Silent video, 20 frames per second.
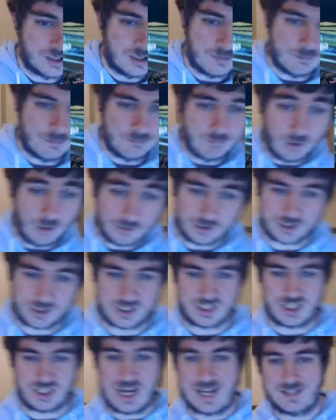Mother
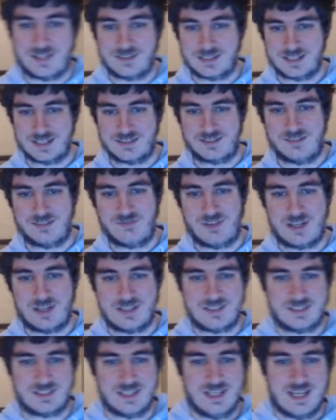Chant has
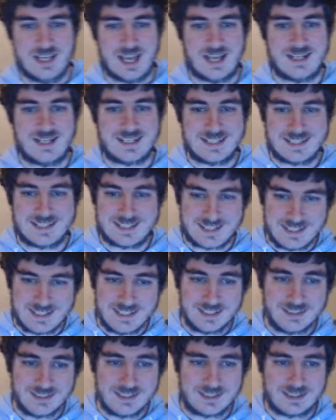devised an
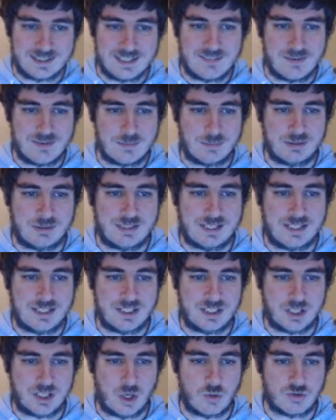exceedingly clever Planet
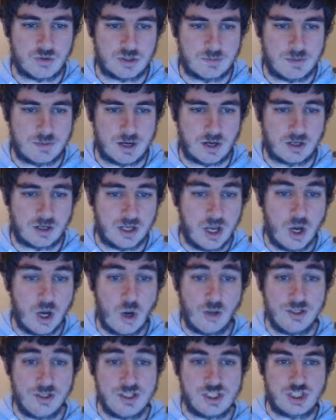Coaster Park
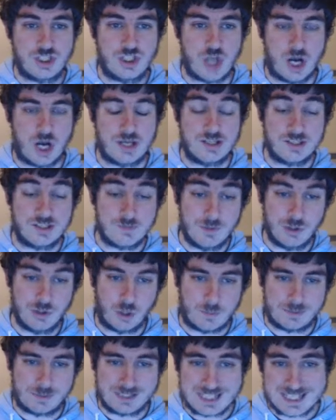on a giant
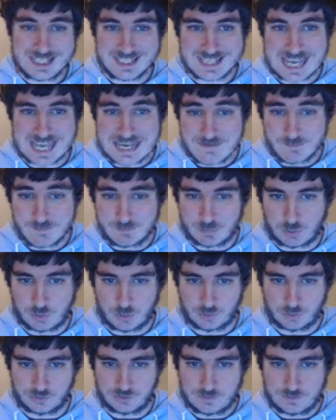Monopoly game board.